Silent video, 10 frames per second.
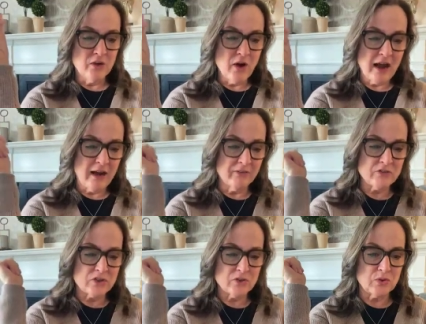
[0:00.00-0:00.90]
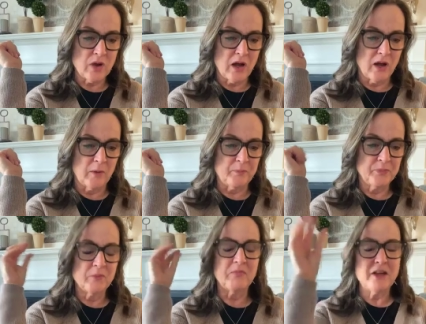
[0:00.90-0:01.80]
You have to
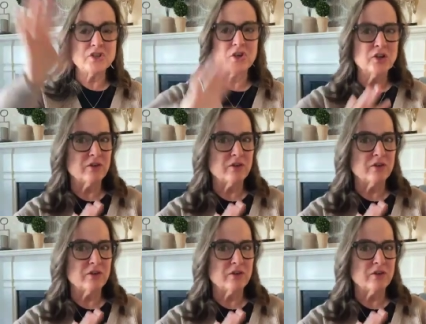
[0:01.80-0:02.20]
make sure